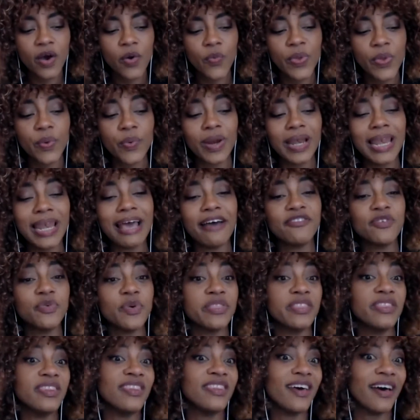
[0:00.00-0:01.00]
We were left
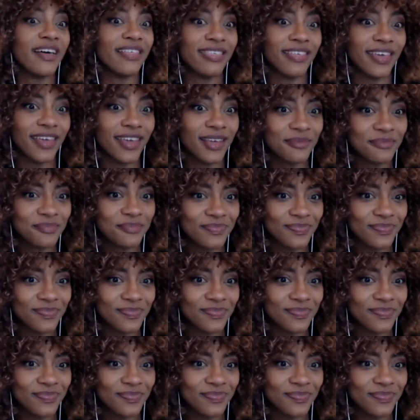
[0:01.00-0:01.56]
with nothing.